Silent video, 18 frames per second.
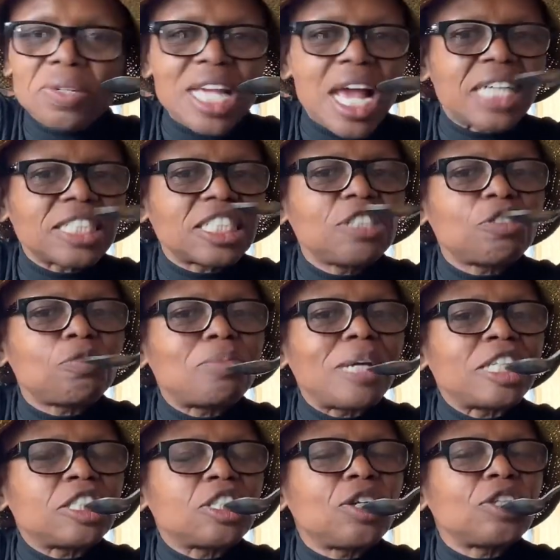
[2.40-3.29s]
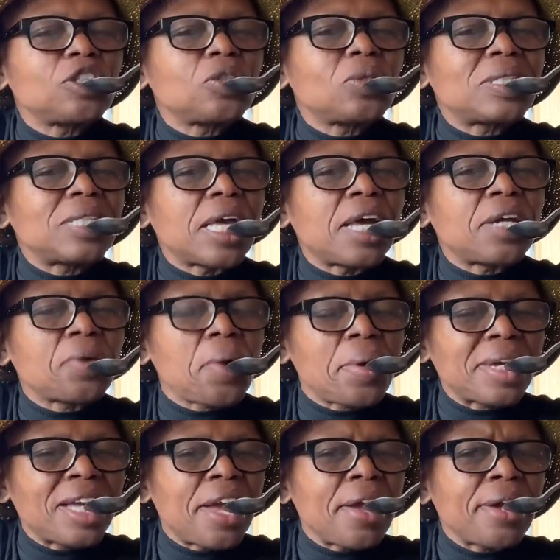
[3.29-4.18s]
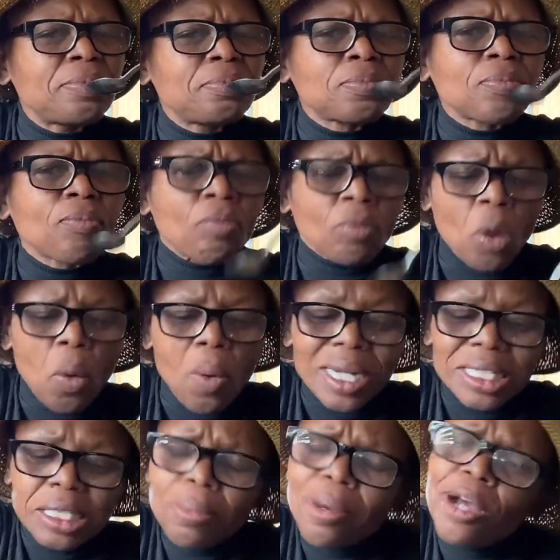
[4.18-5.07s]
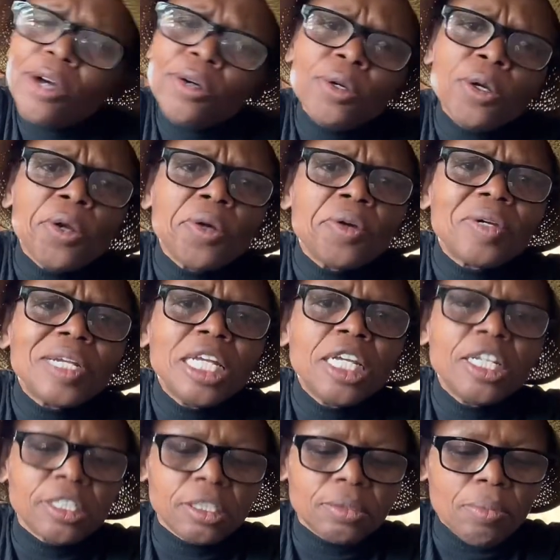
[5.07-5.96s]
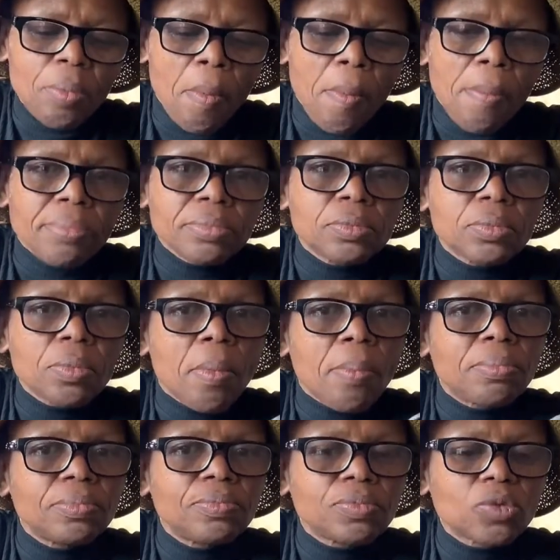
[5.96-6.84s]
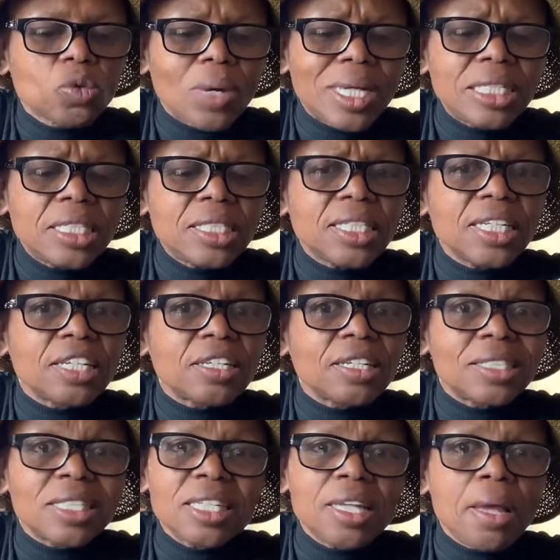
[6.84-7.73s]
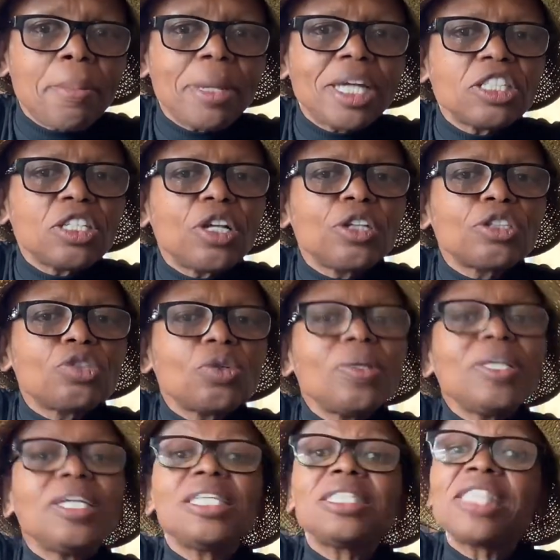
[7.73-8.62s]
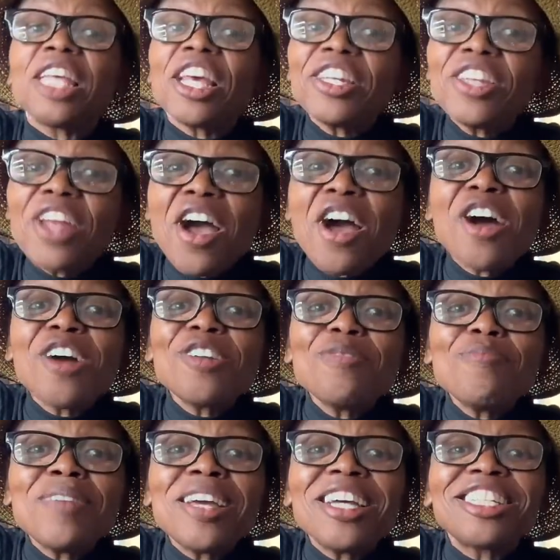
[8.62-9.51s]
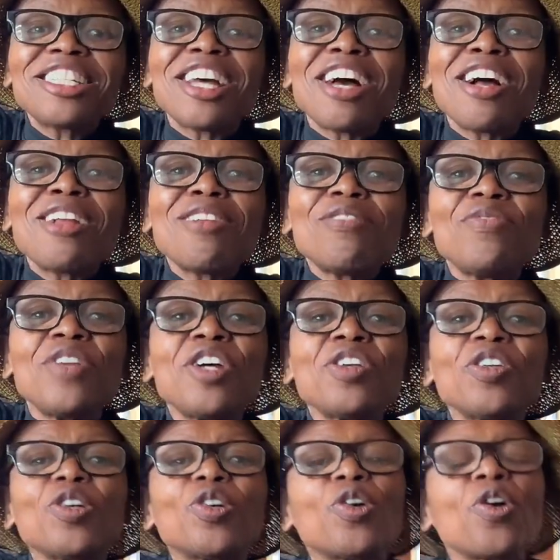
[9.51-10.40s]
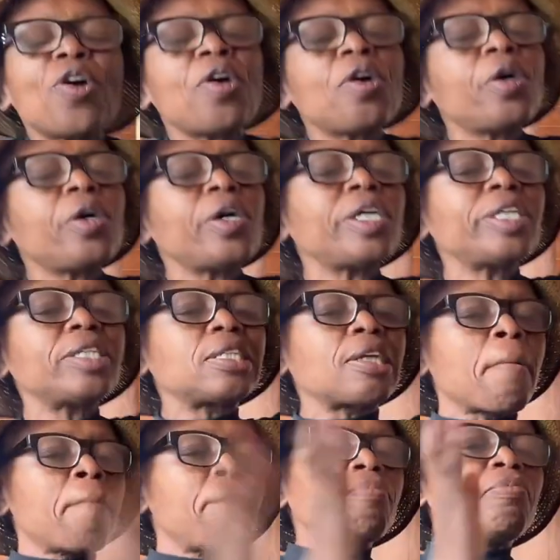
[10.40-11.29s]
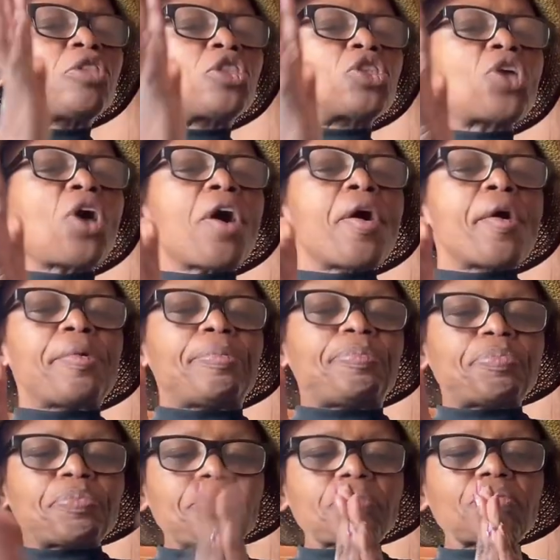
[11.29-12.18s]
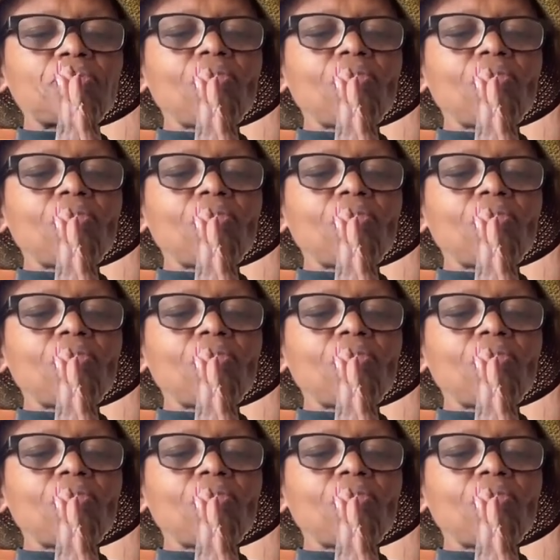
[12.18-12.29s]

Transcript: reactive metal, you said, okay. What about chlorine? What is it? Is it a metal too? It's a non-metal. Very good. So,